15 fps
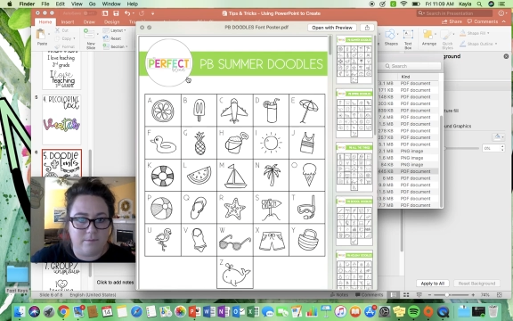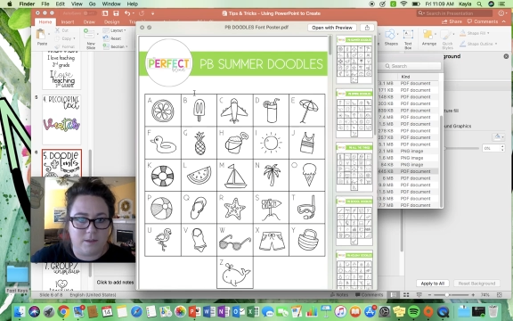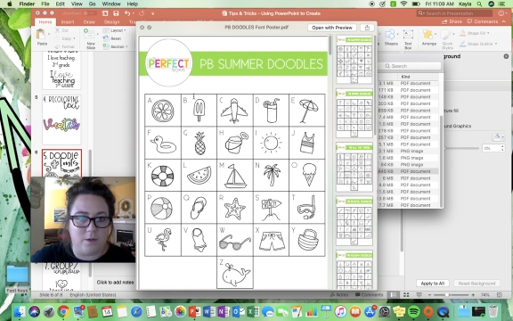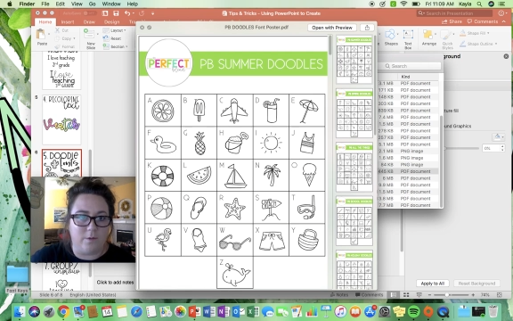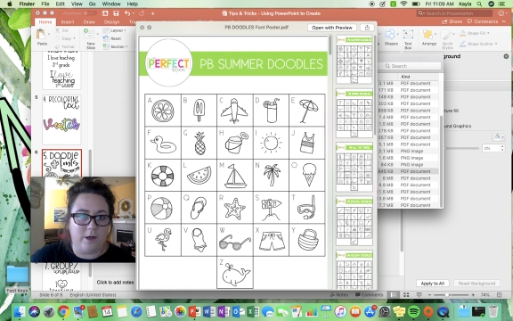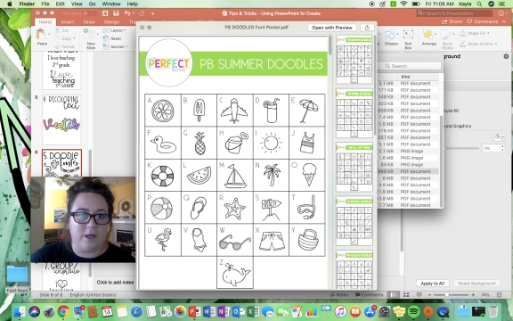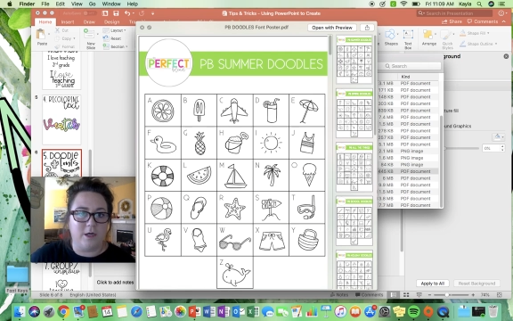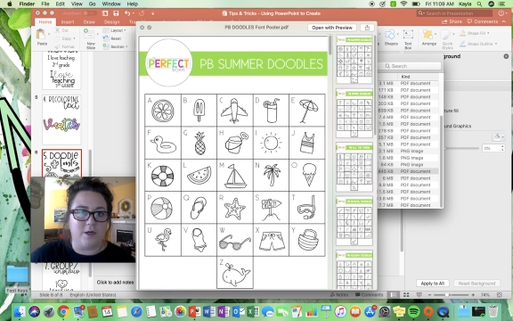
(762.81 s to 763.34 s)
So
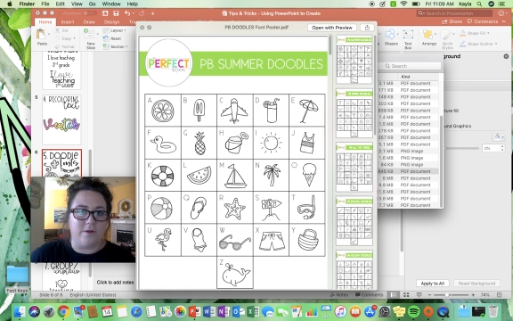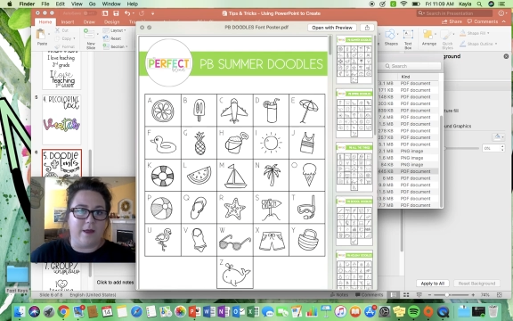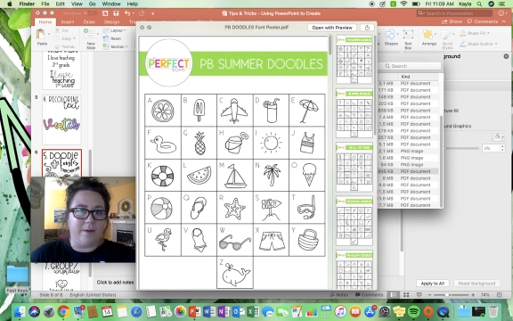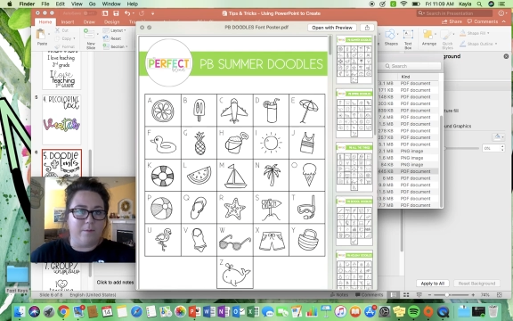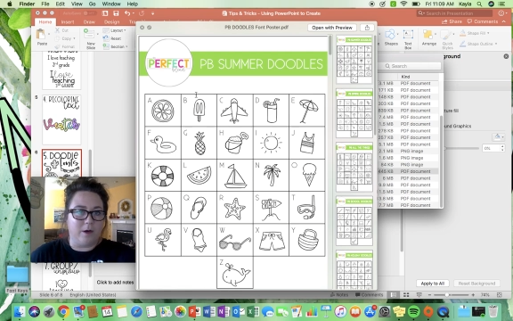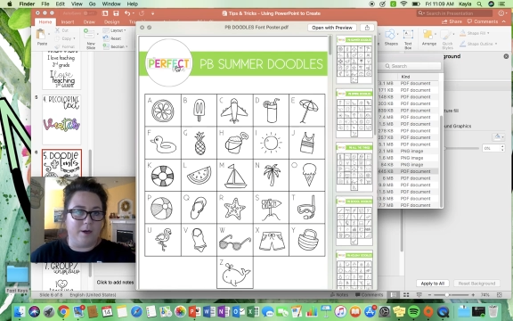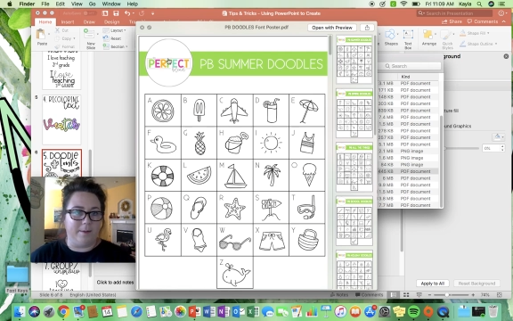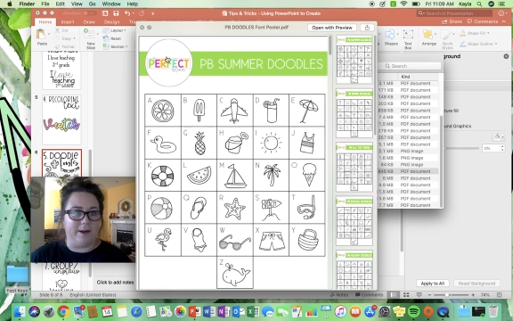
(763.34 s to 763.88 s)
we're going to do that and
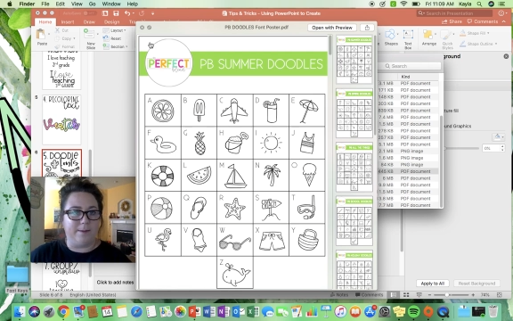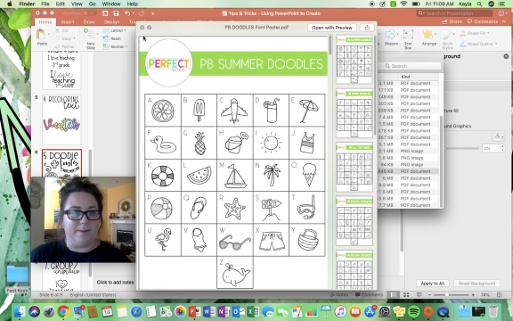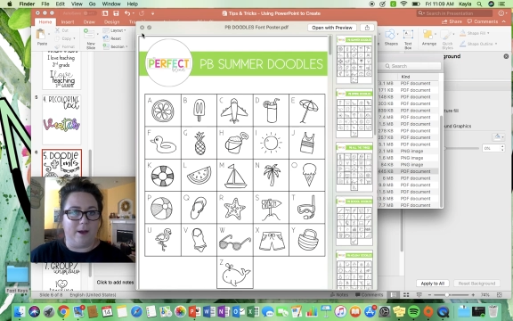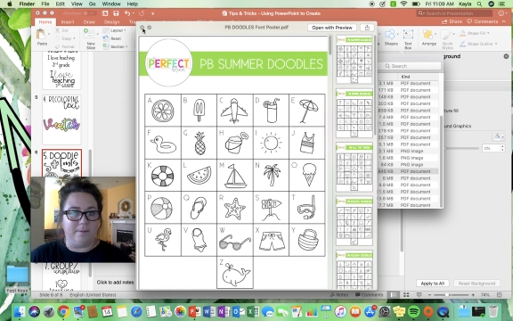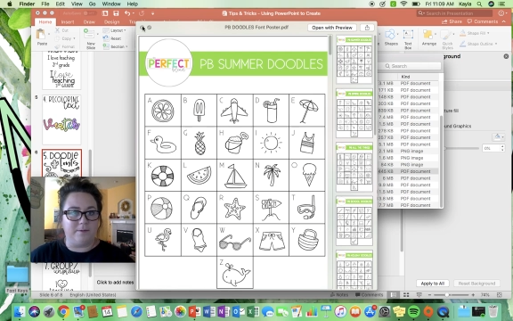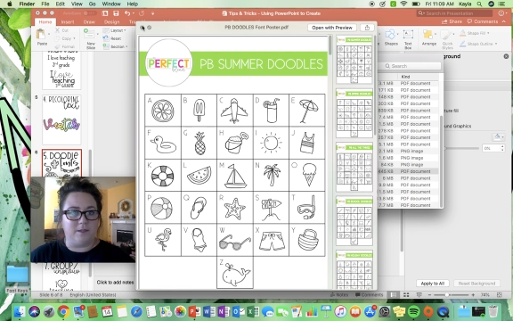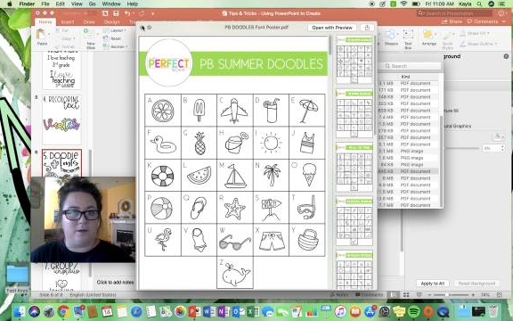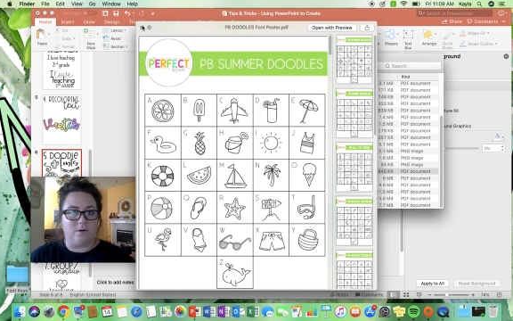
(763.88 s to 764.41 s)
we're going to make a
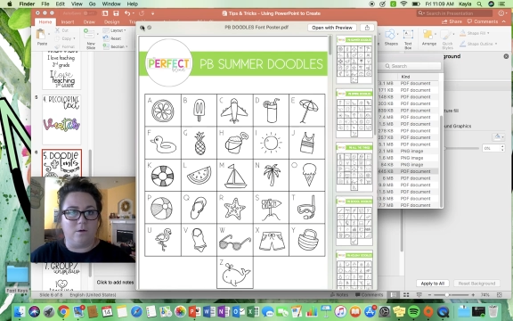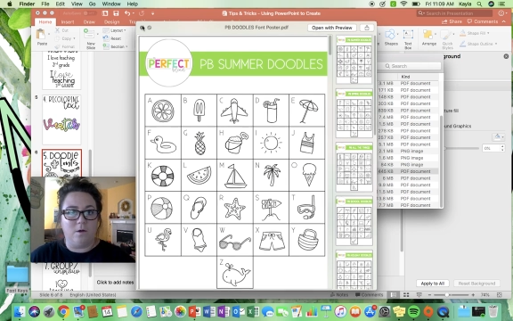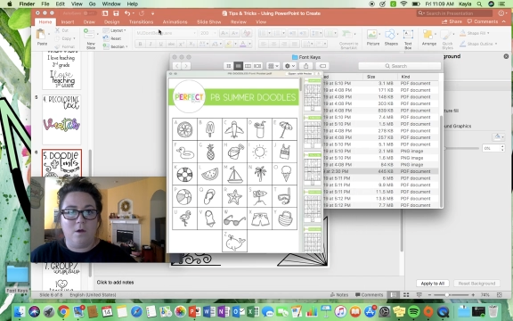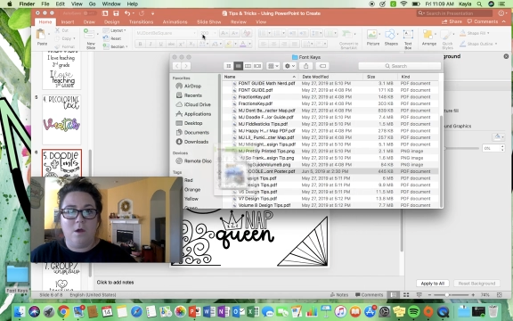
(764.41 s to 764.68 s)
popsicle.